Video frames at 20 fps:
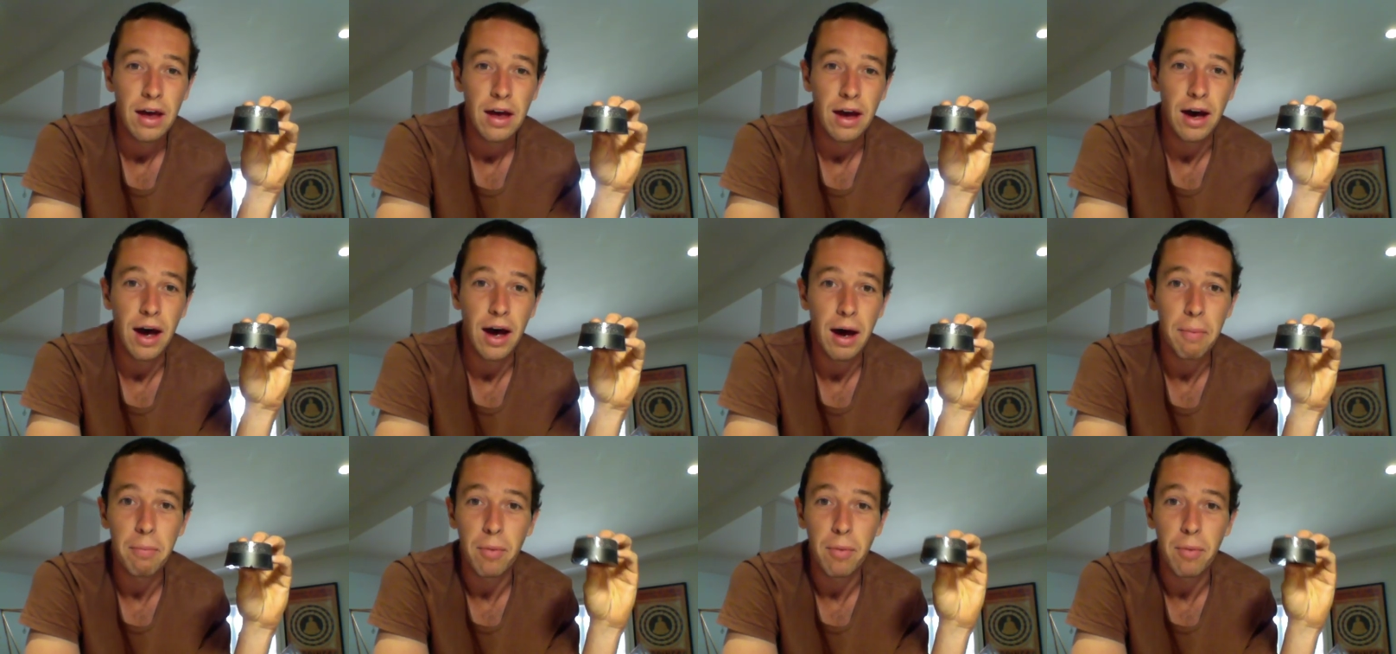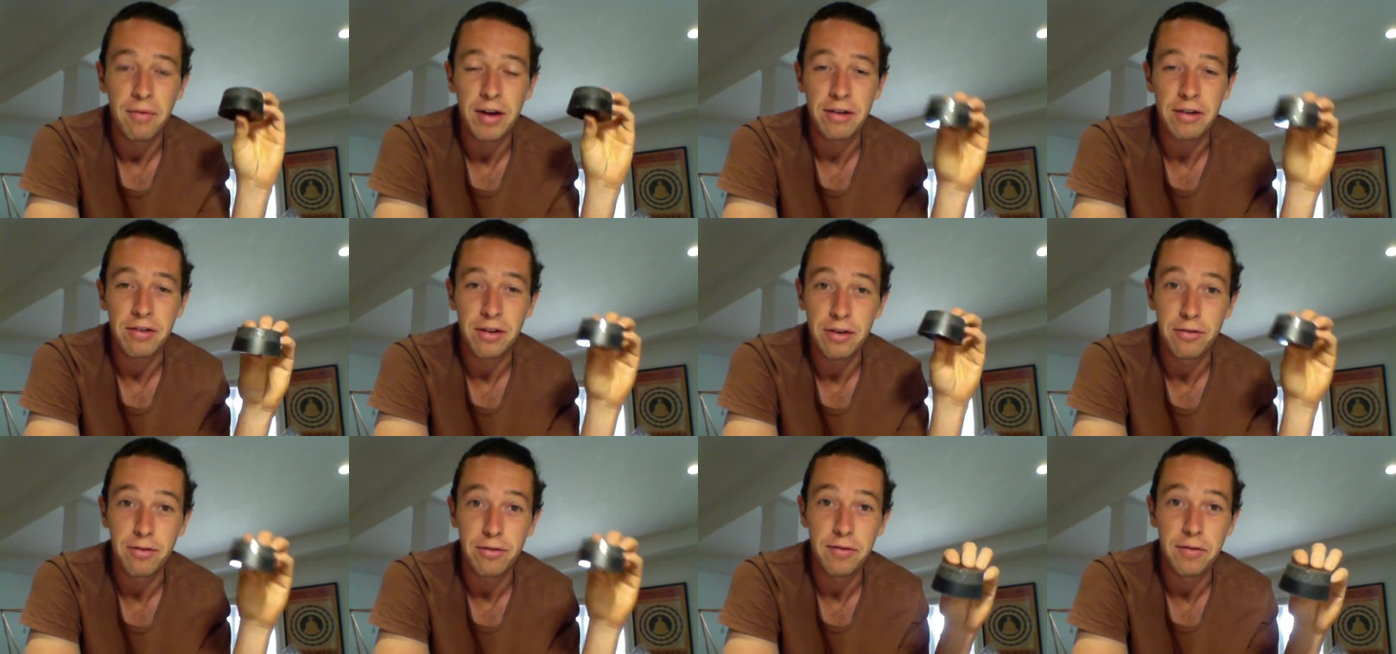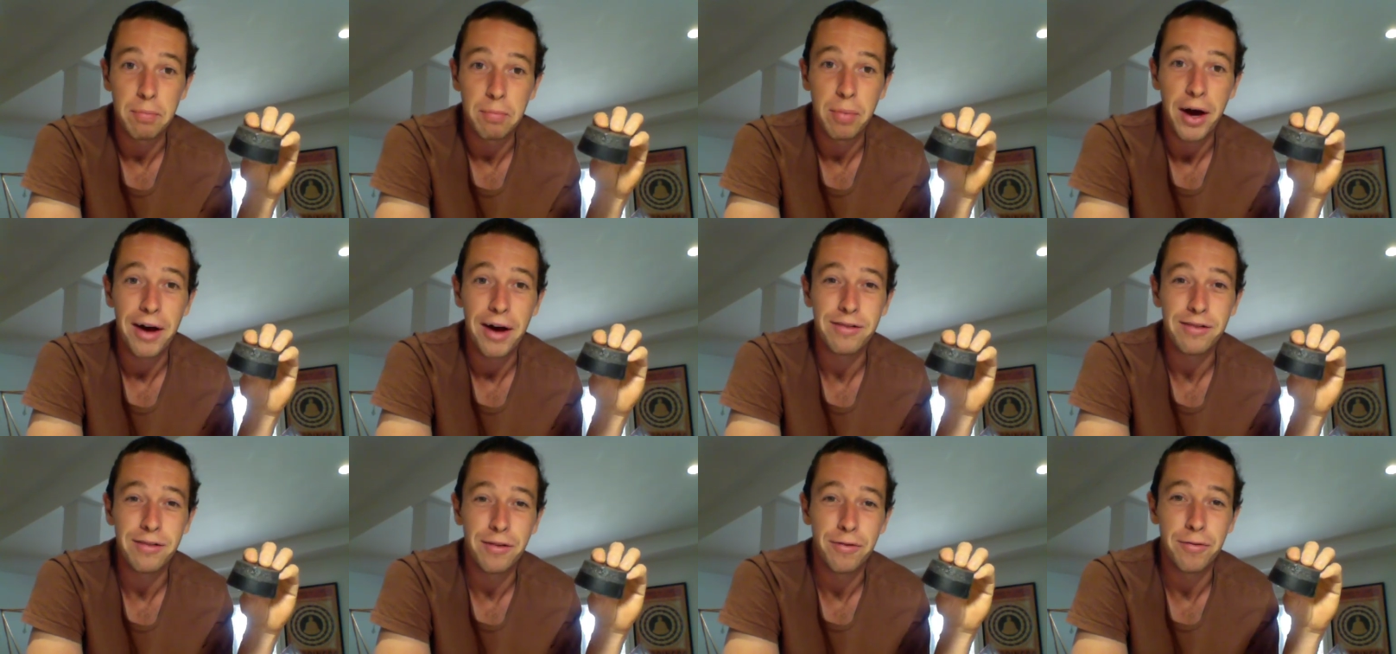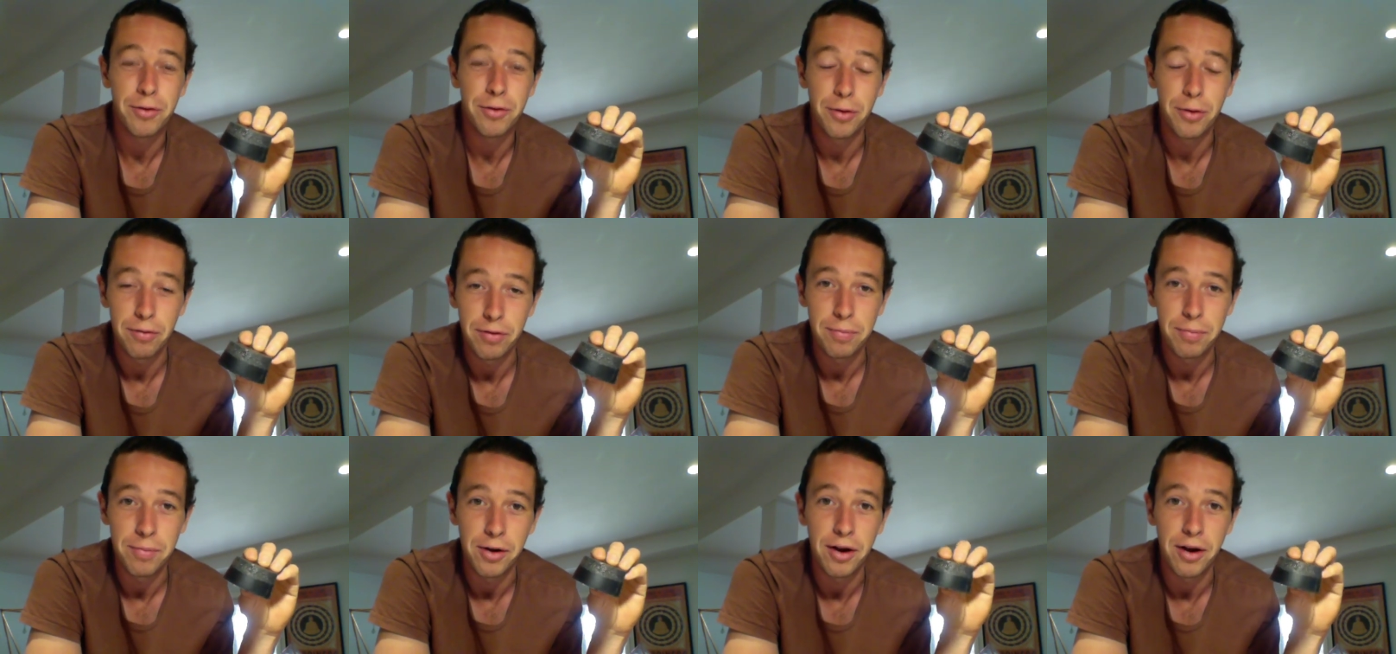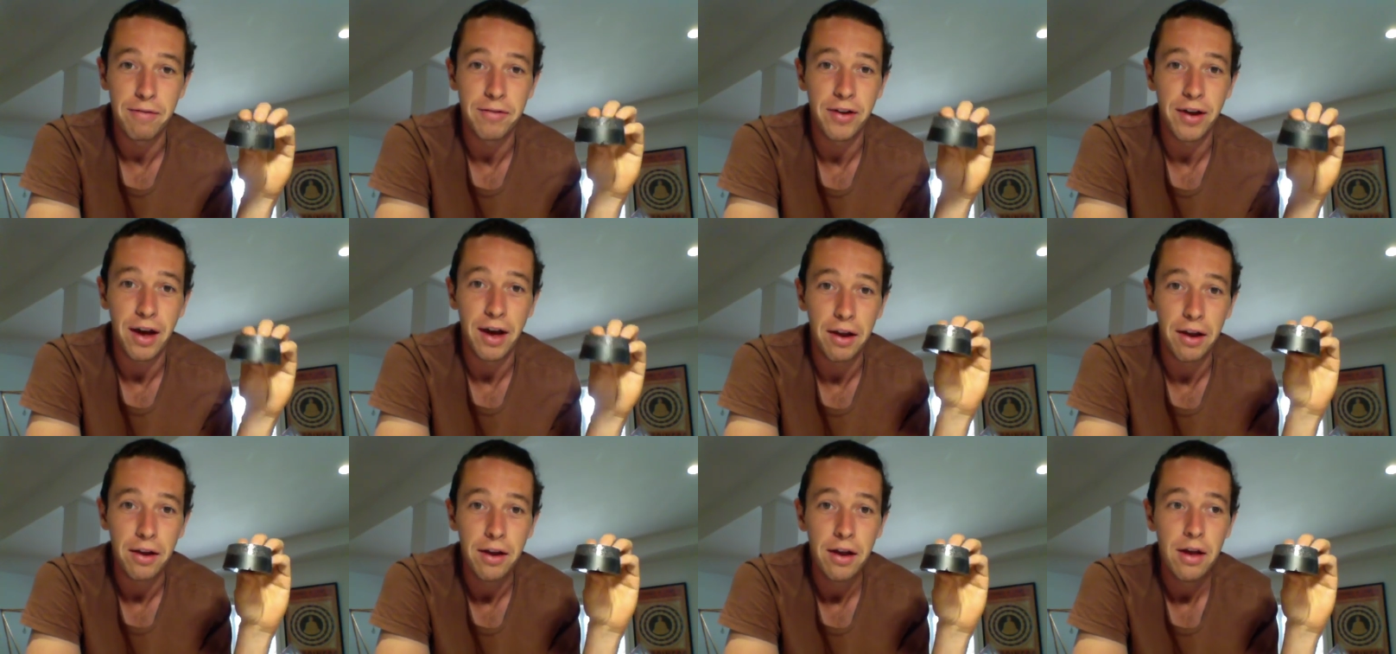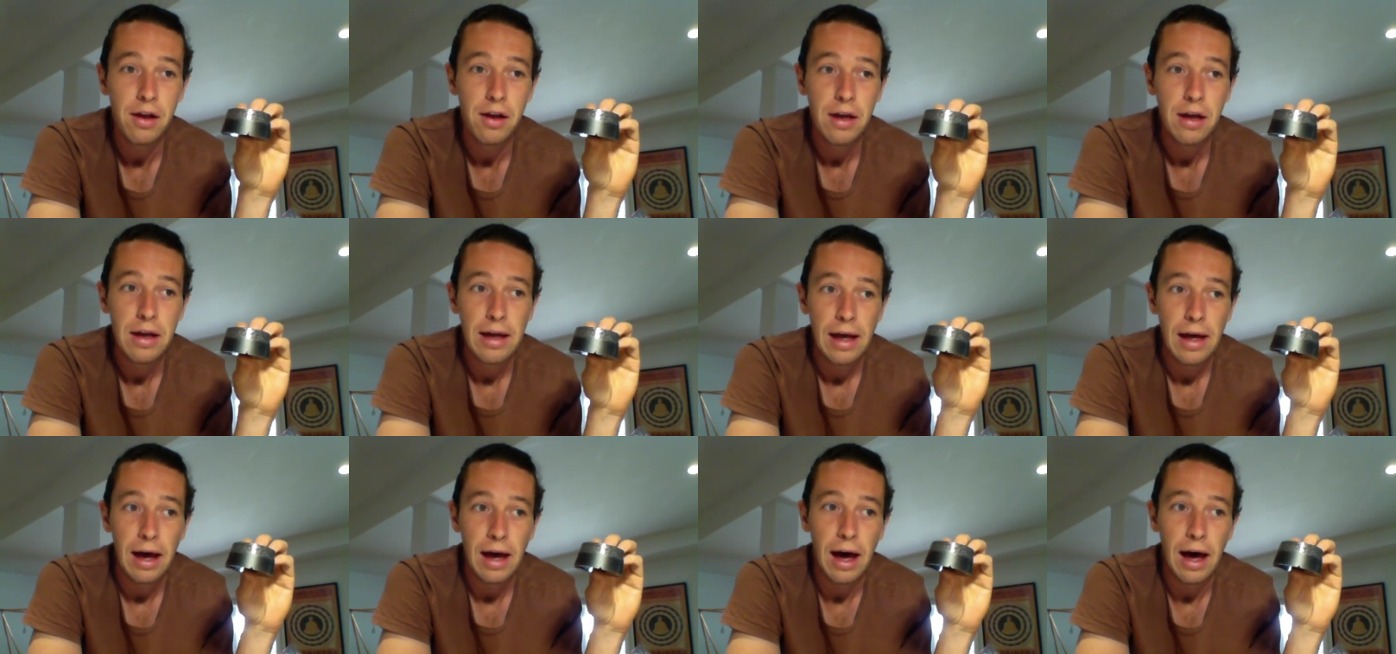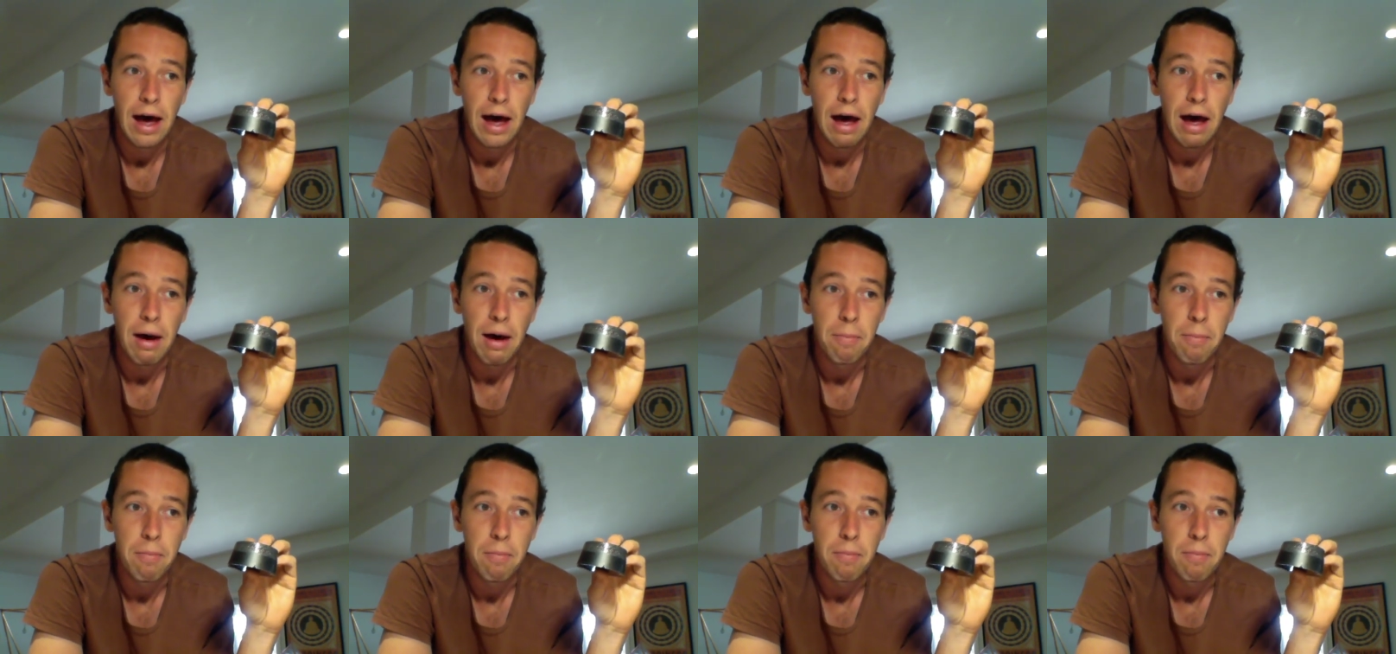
I've actually driven past a few of them that I've done a